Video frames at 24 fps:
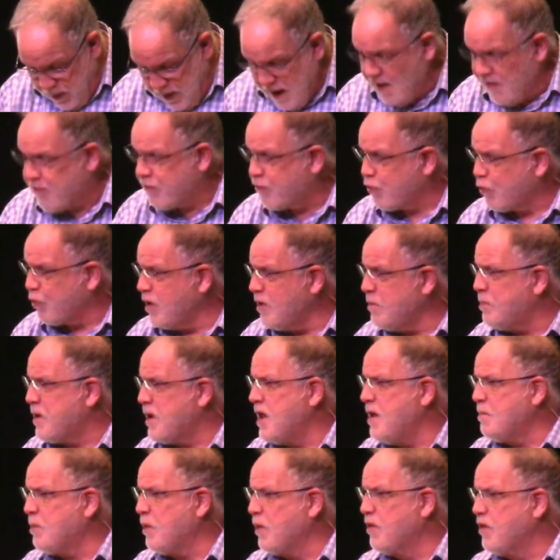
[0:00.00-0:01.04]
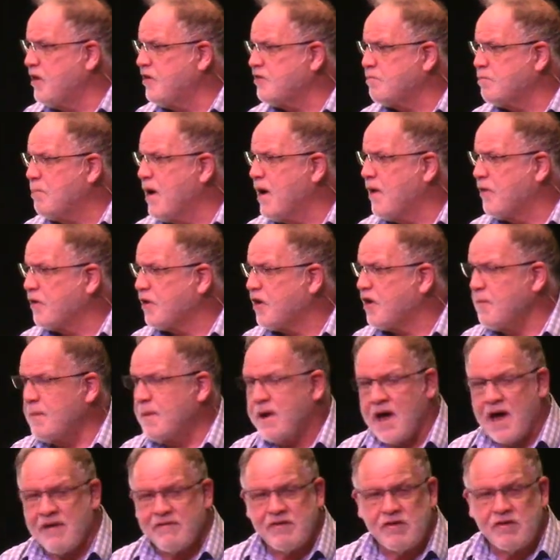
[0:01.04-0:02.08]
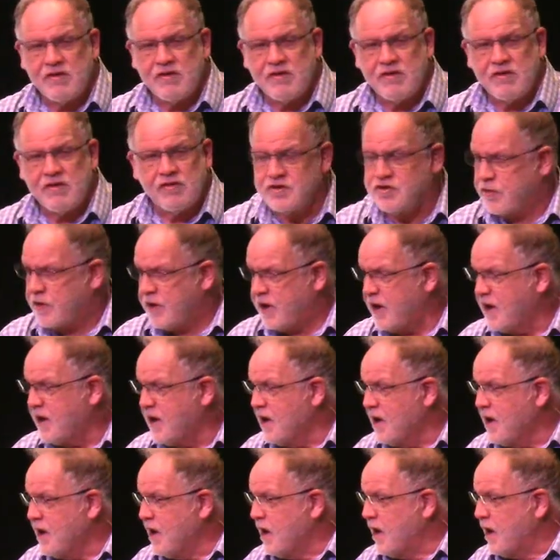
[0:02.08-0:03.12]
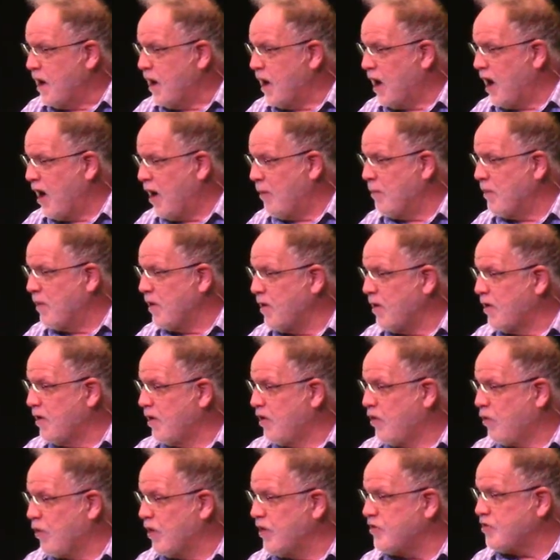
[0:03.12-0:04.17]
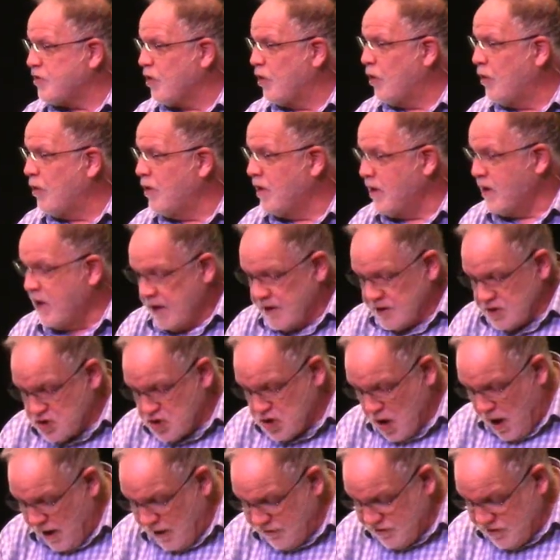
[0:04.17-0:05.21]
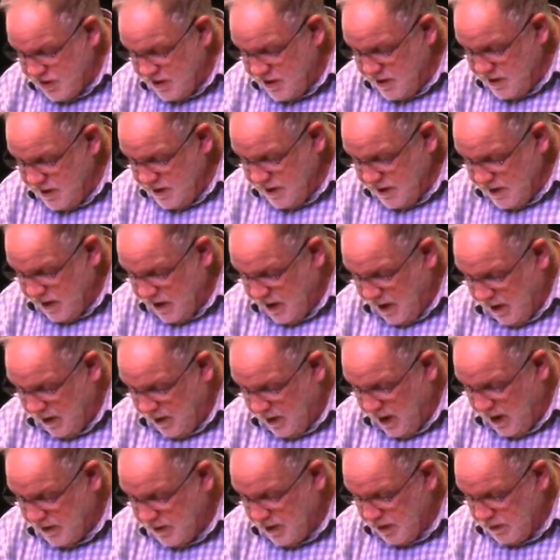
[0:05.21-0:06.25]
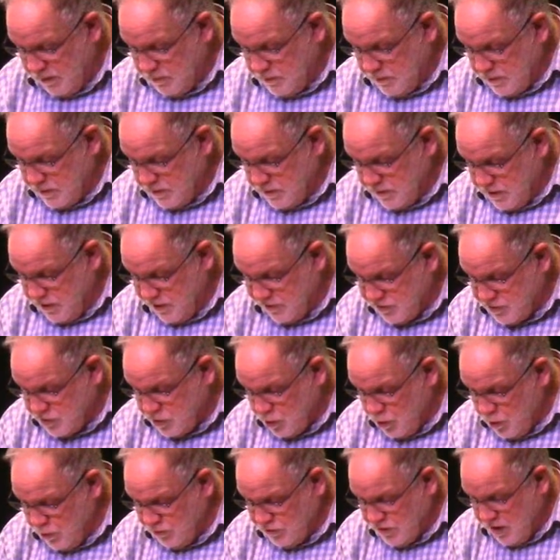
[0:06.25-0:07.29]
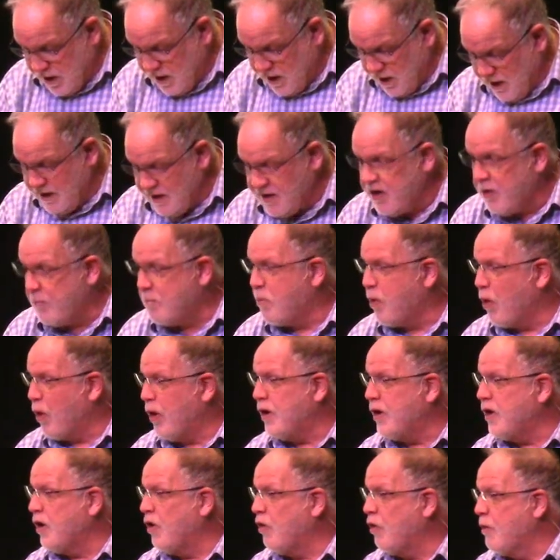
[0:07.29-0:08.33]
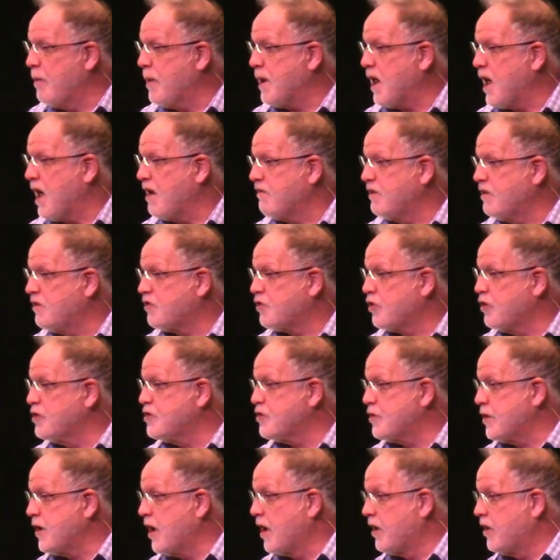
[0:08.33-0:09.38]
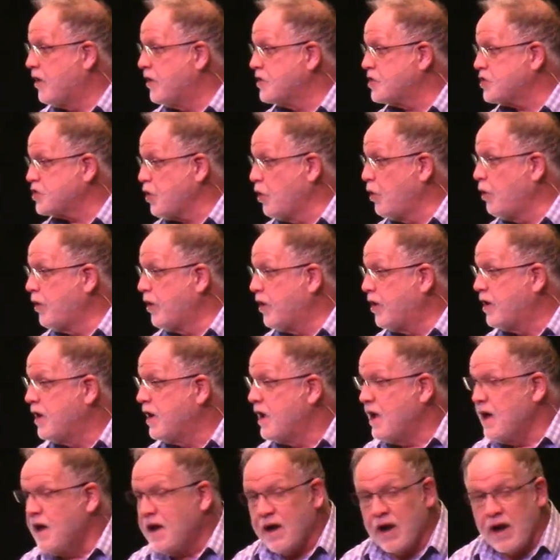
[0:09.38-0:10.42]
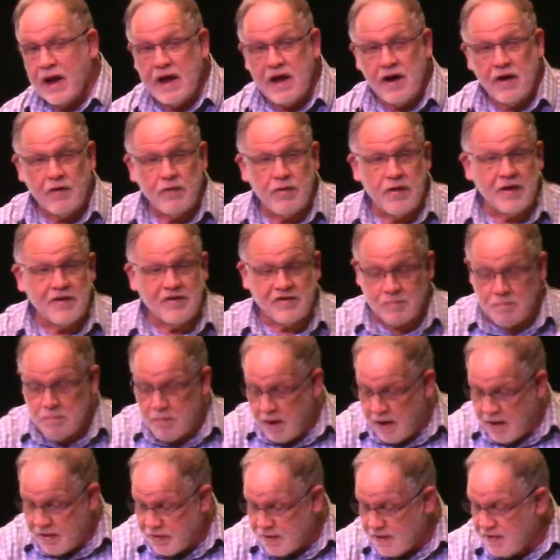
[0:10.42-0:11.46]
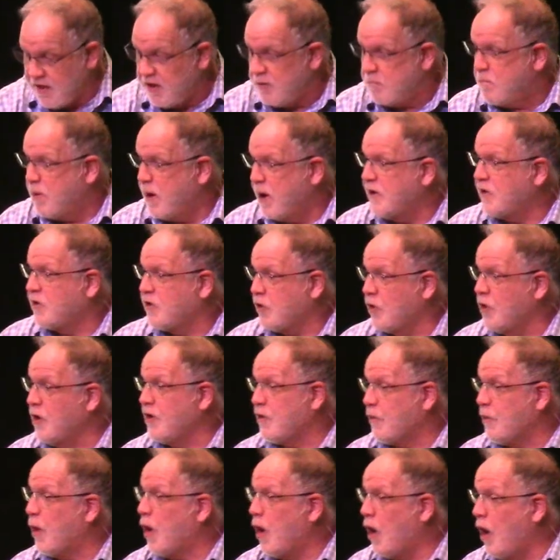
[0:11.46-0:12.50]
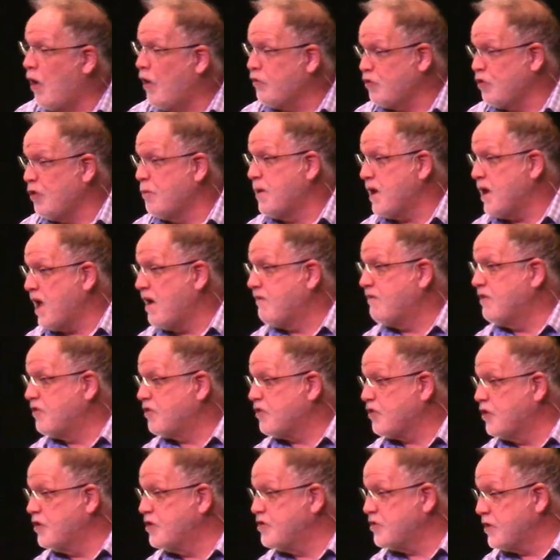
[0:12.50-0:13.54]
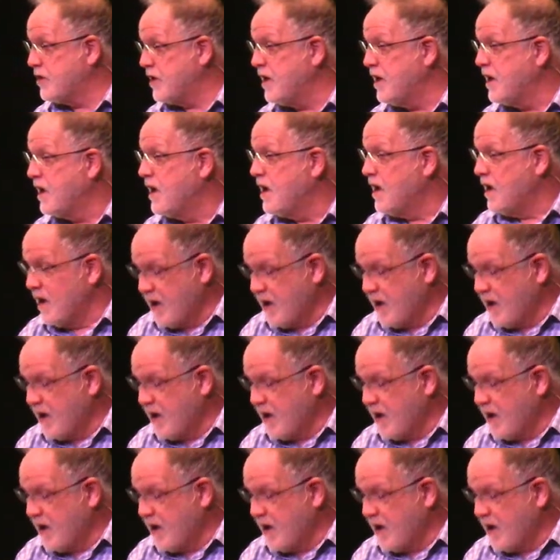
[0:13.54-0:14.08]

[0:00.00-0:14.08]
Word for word: we have three people this month that are going to be having surgery. Um, Crystal Johnson uh, on the this Tuesday. Linda Boyle will be having surgery on her shoulder later this month. And then Bud Cook will also be having surgery